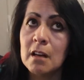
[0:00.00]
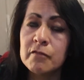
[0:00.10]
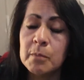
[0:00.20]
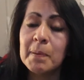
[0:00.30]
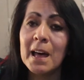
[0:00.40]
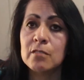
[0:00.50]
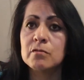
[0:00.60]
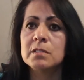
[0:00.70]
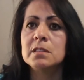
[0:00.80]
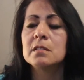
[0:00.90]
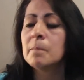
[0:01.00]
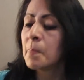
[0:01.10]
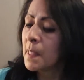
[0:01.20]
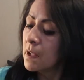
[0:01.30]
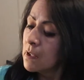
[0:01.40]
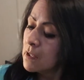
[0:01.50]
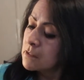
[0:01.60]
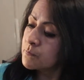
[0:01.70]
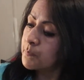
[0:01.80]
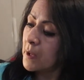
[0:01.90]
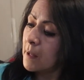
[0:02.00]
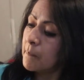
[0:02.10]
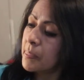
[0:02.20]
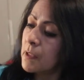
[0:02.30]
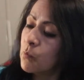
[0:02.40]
of the powder in there. But